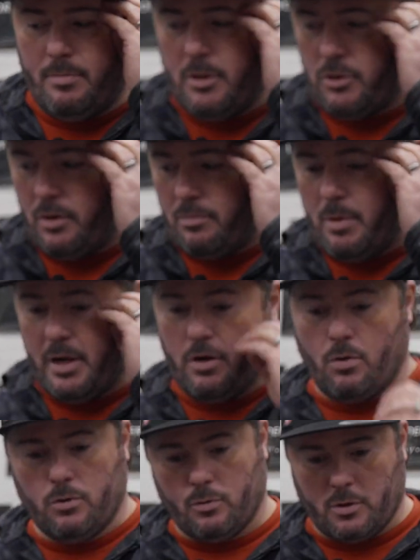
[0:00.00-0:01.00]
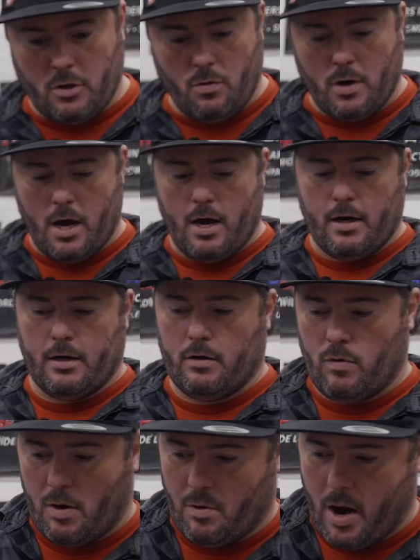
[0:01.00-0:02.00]
just so everybody knows what's going on and
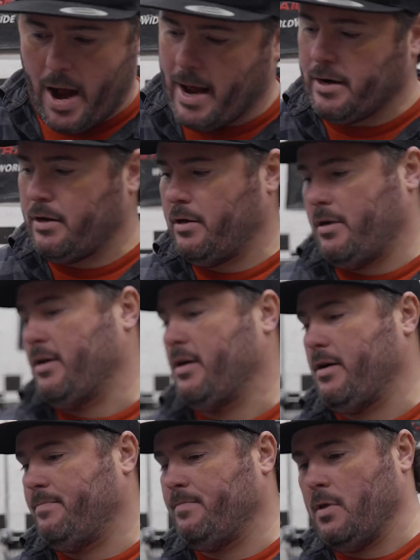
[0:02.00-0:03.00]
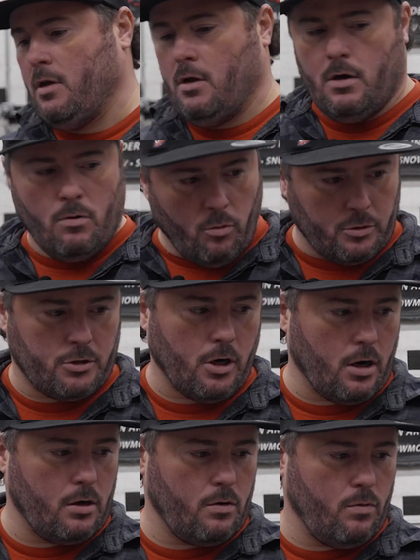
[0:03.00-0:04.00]
where we're at. We'll
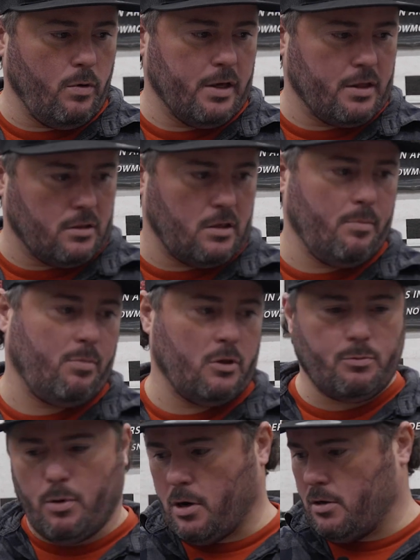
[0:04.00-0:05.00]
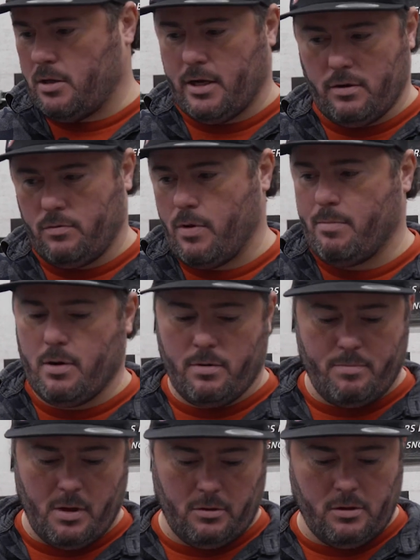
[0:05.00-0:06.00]
start with the simplest part that we've
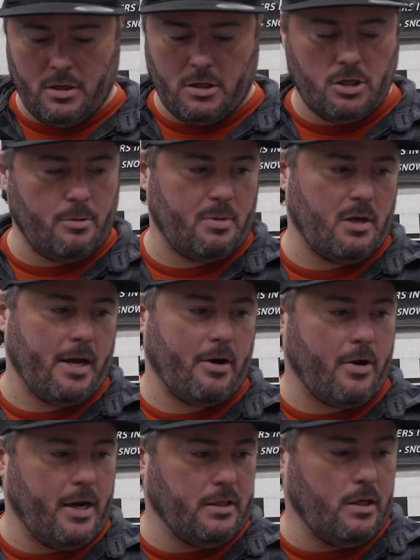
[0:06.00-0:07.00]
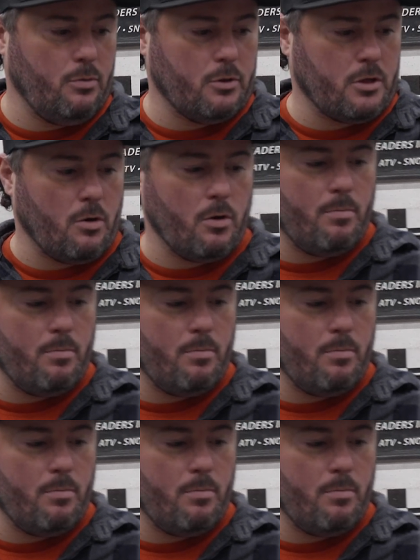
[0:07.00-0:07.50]
been building and shipping like crazy. We'll start